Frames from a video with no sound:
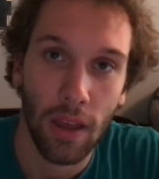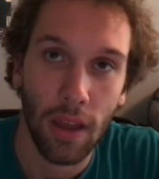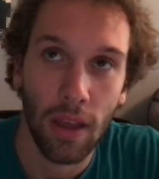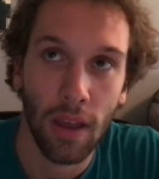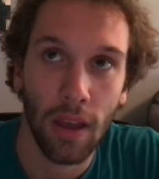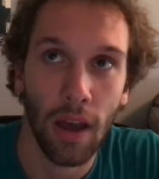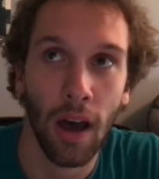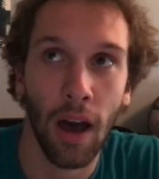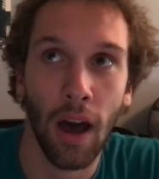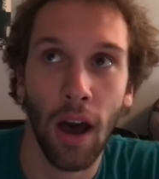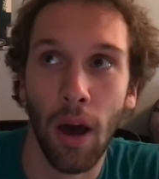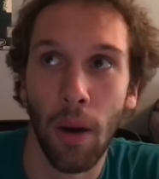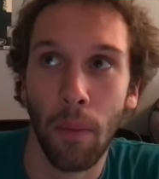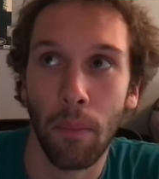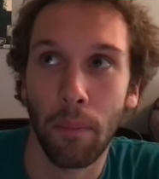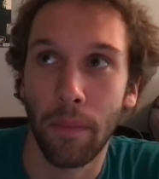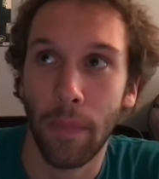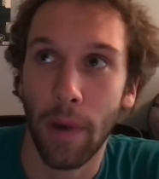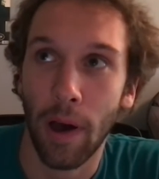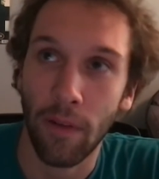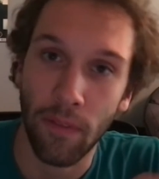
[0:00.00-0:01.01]

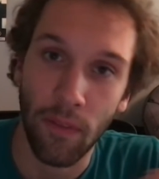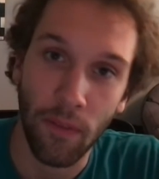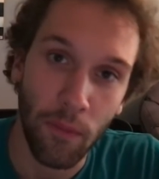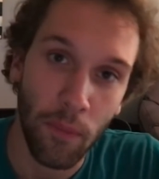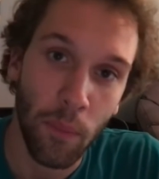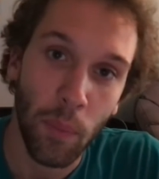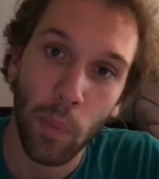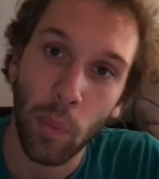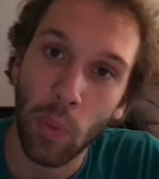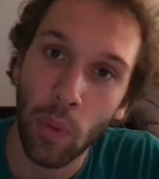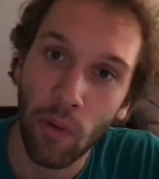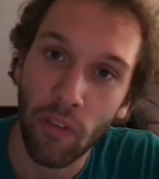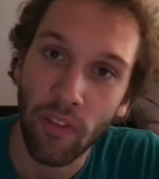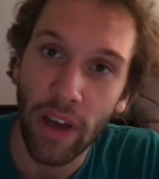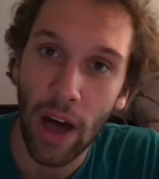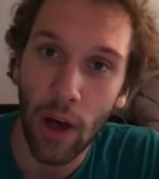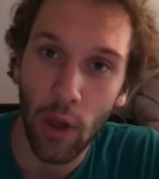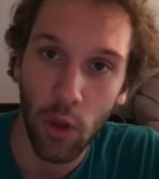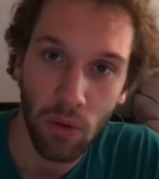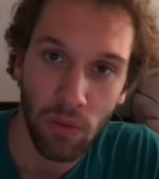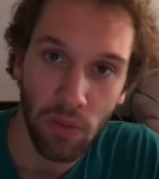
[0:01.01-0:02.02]
of the
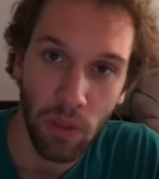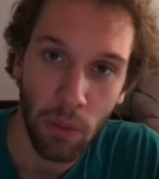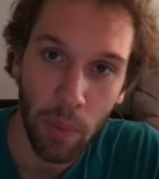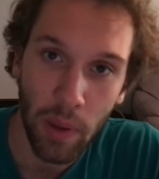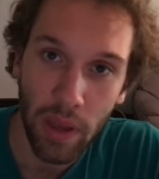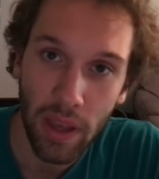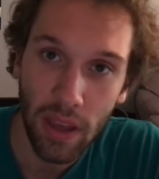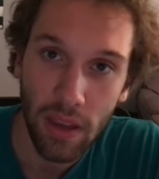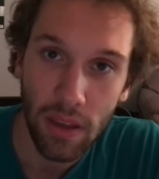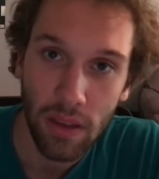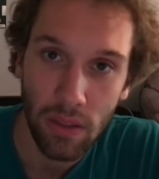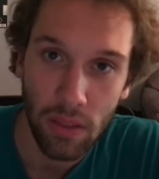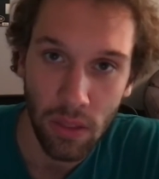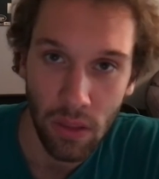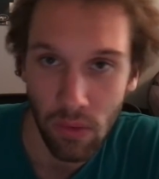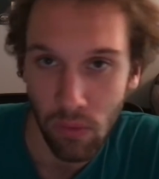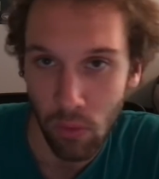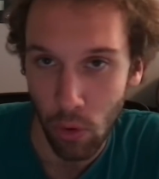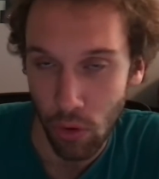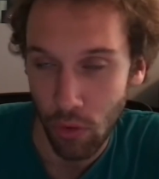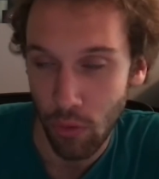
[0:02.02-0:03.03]
value of the pick in the
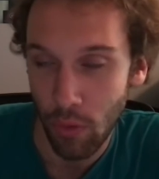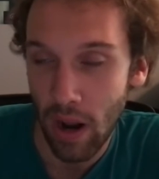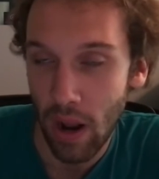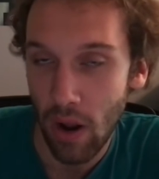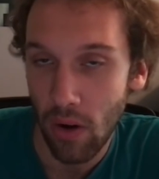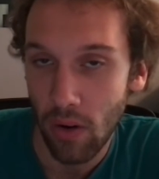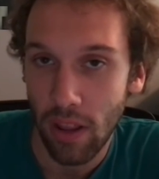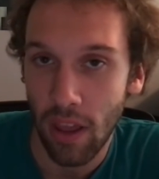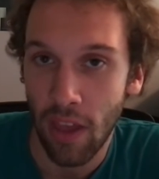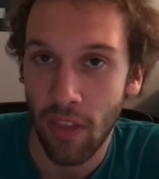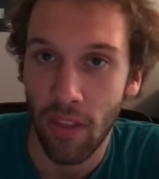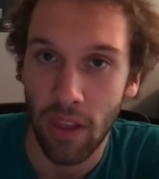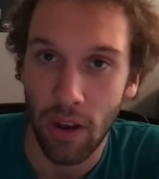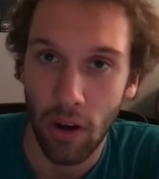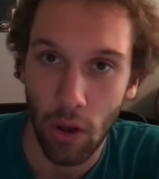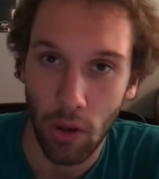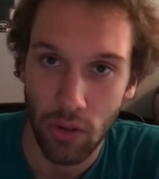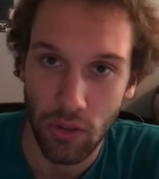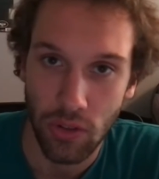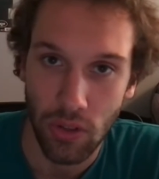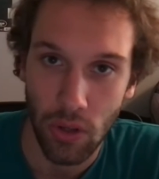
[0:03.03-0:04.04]
4th round, and then
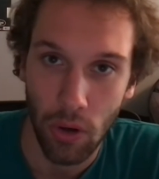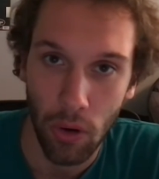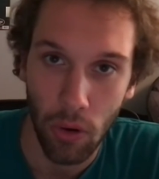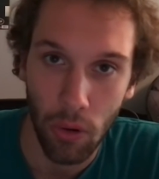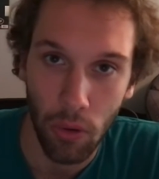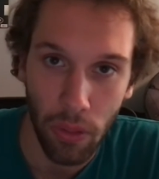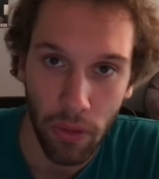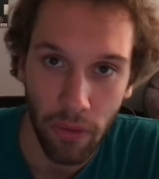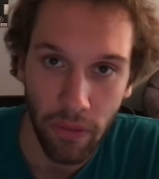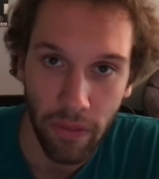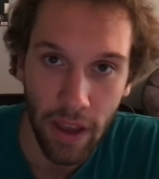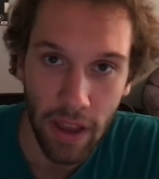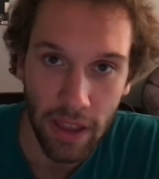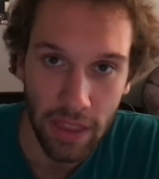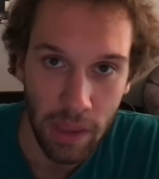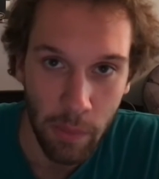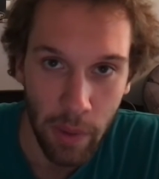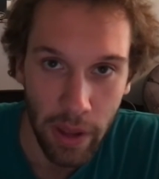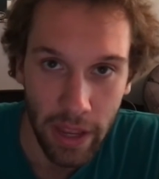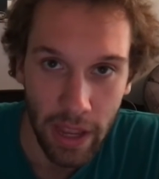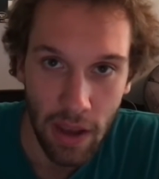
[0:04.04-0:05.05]
also the fact that
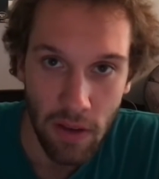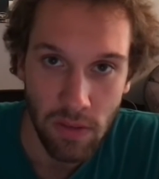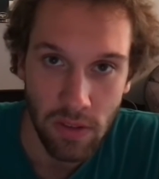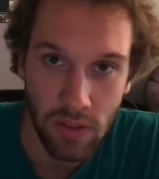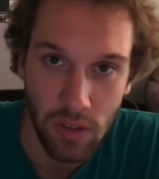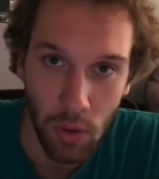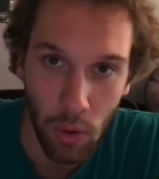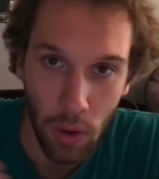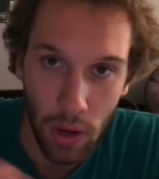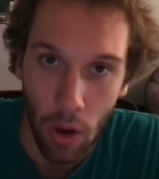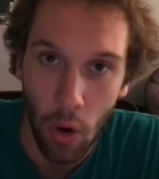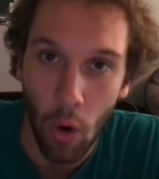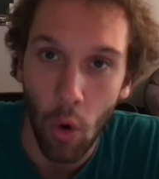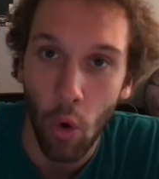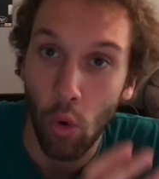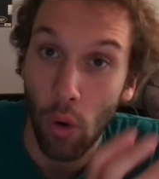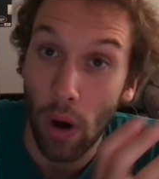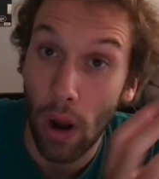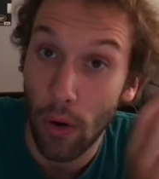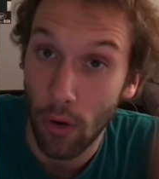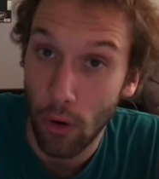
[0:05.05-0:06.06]
Mike Evans is going a whole
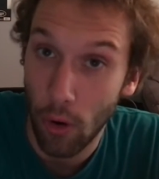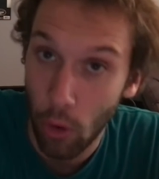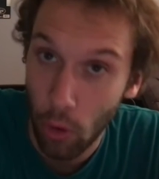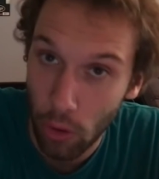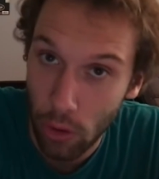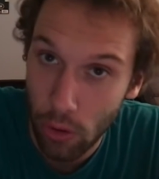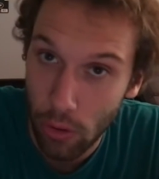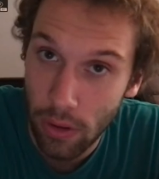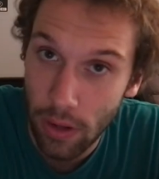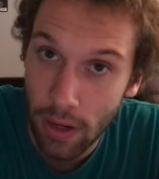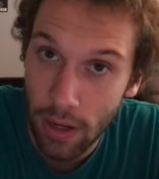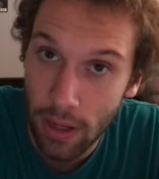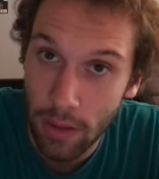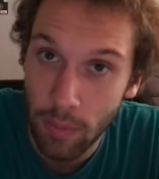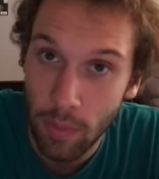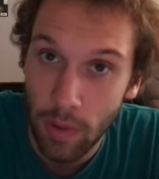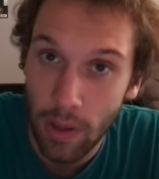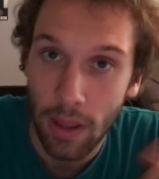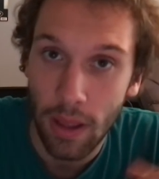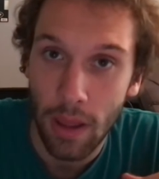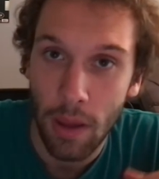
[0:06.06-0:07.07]
round earlier than
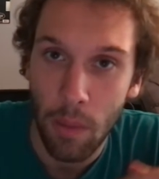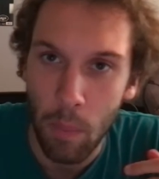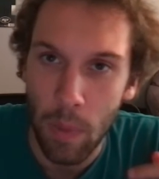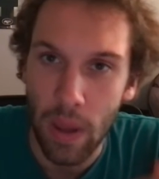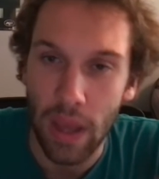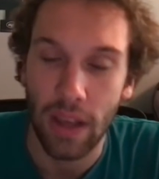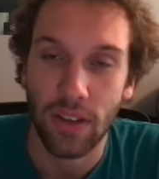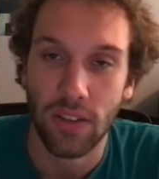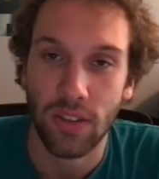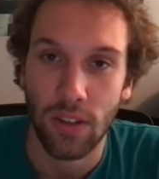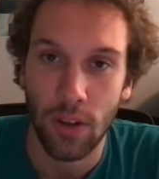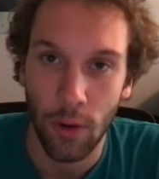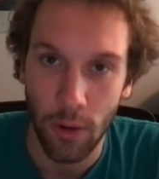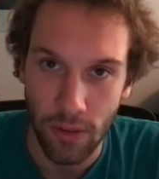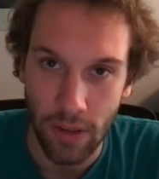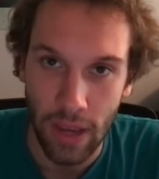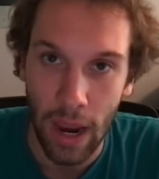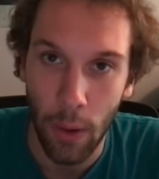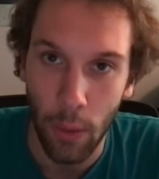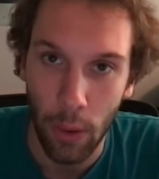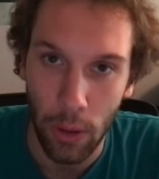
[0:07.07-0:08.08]
him makes Chris
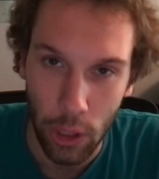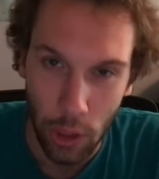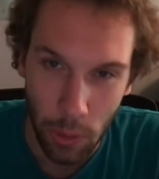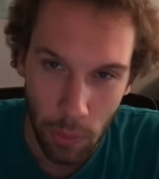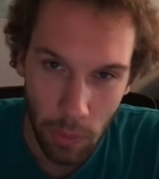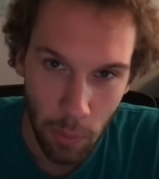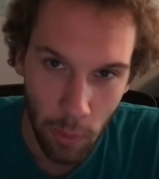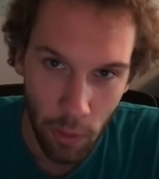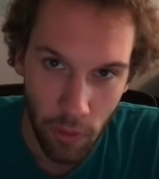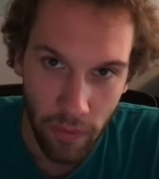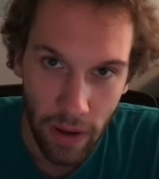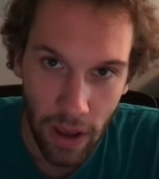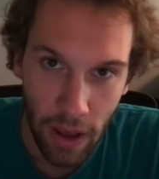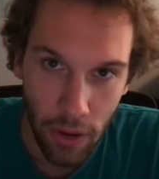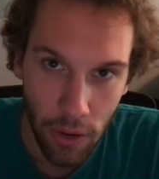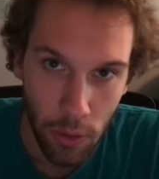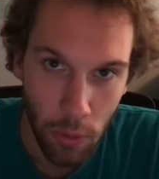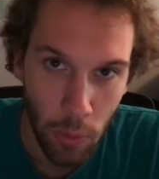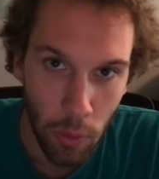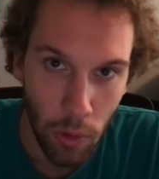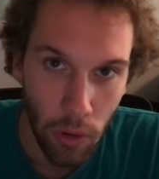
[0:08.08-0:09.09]
Godwin a little bit more
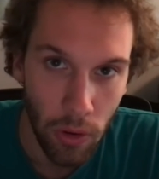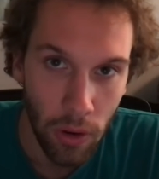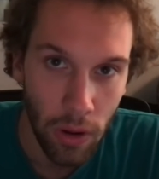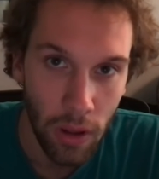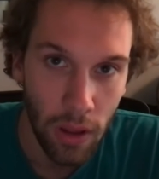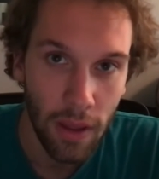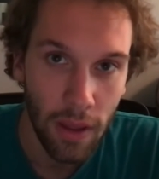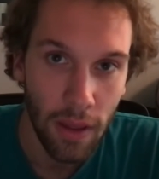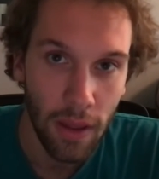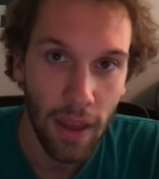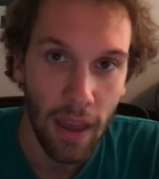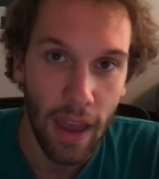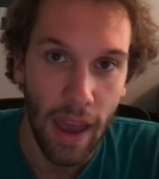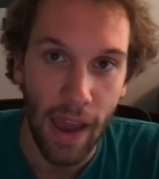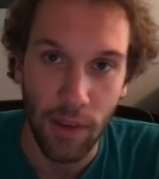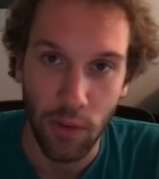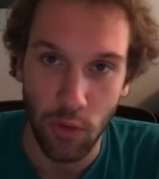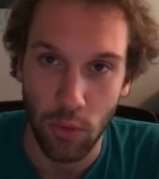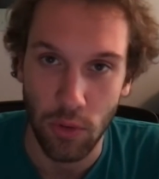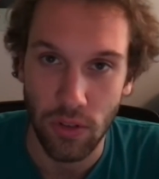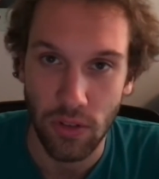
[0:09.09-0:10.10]
valuable as
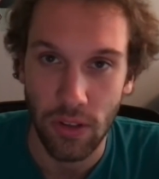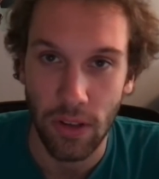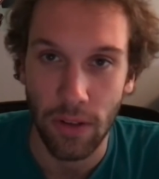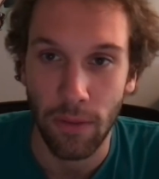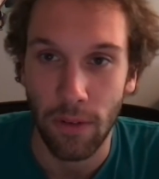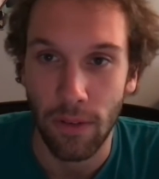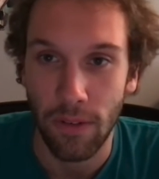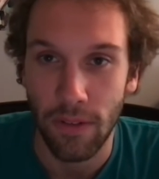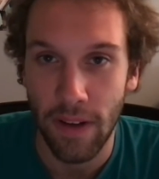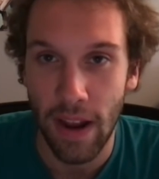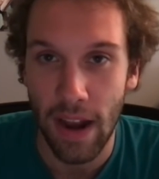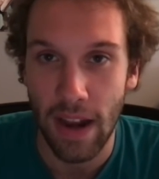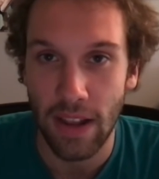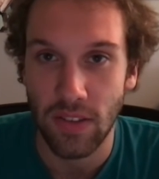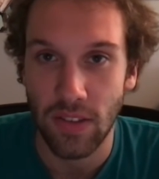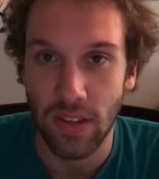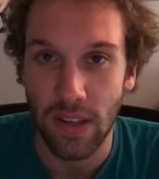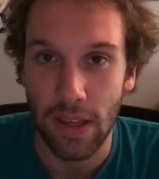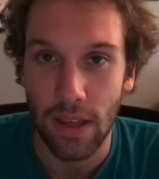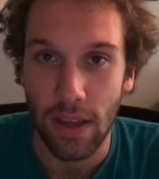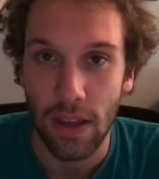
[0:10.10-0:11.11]
a receiver in
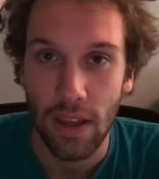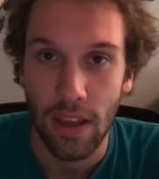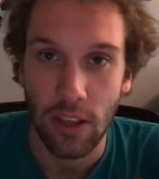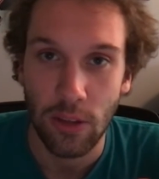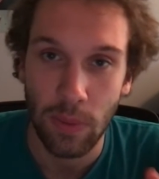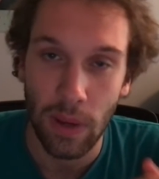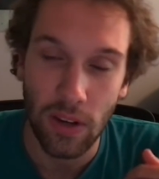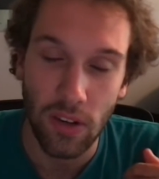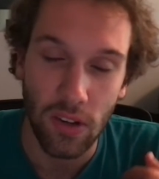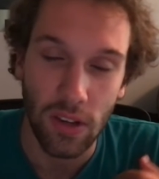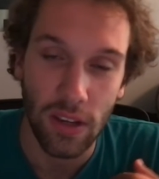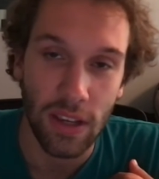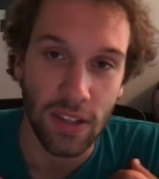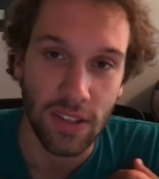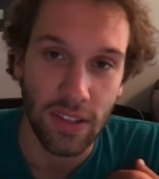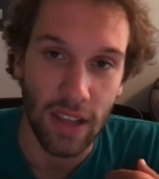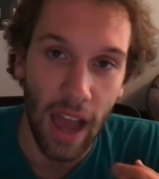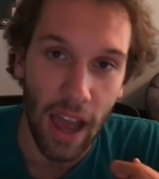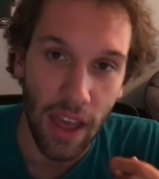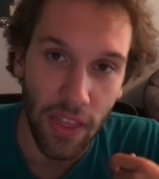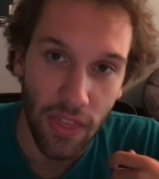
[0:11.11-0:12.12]
fantasy, especially because
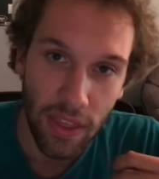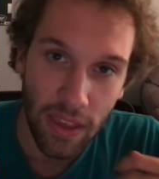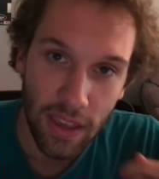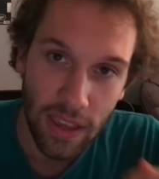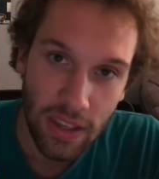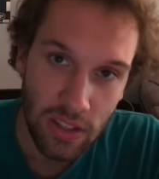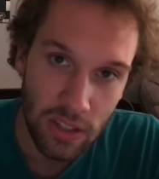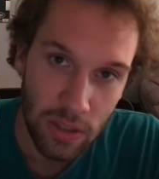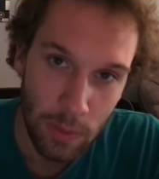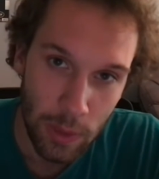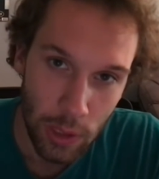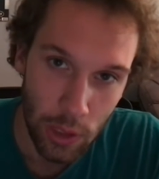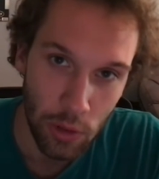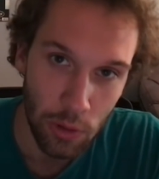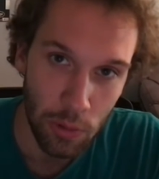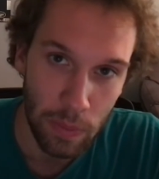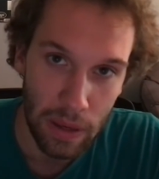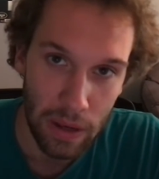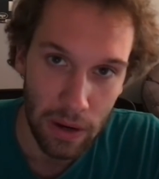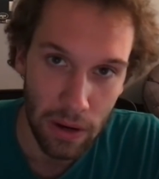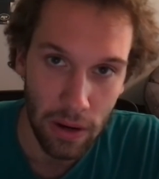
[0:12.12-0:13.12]
I think he's going to be a little bit
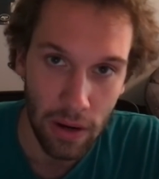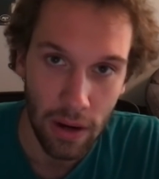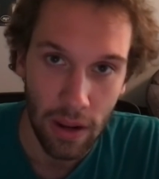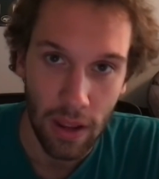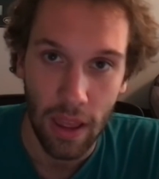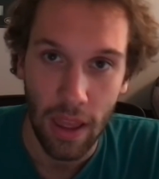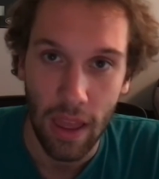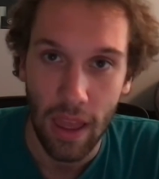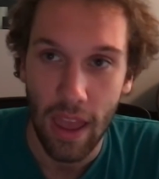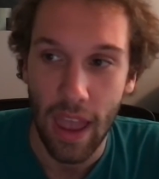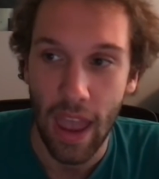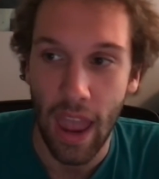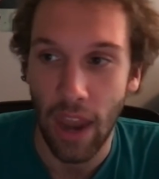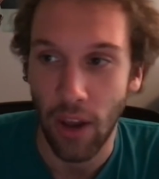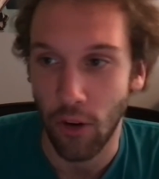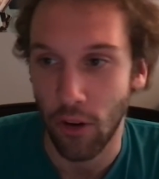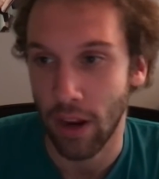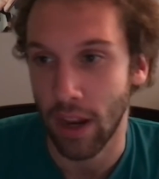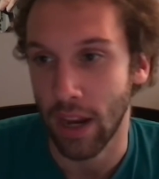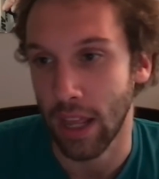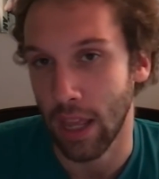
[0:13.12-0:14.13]
better, and you're
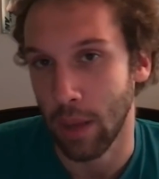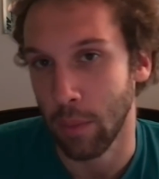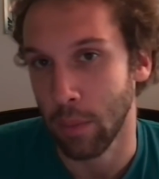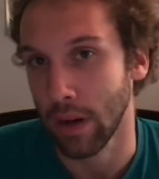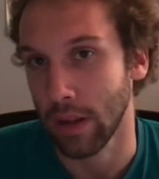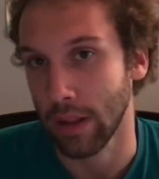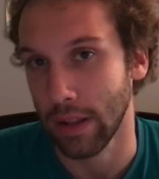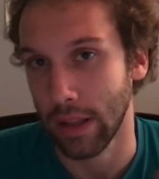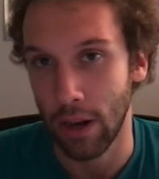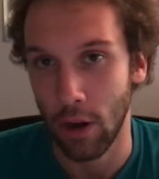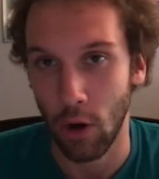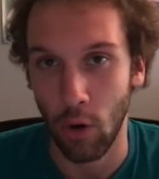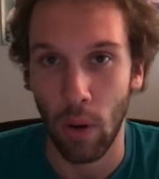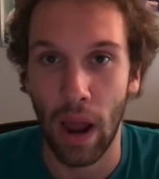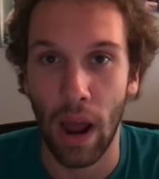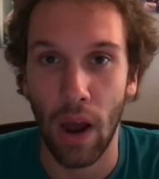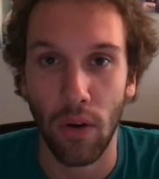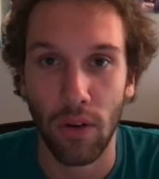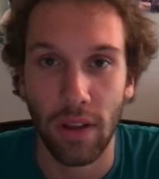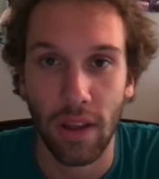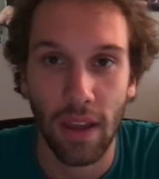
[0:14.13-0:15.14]
getting him in a later
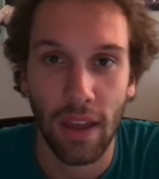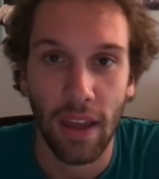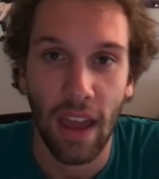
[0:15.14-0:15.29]
round.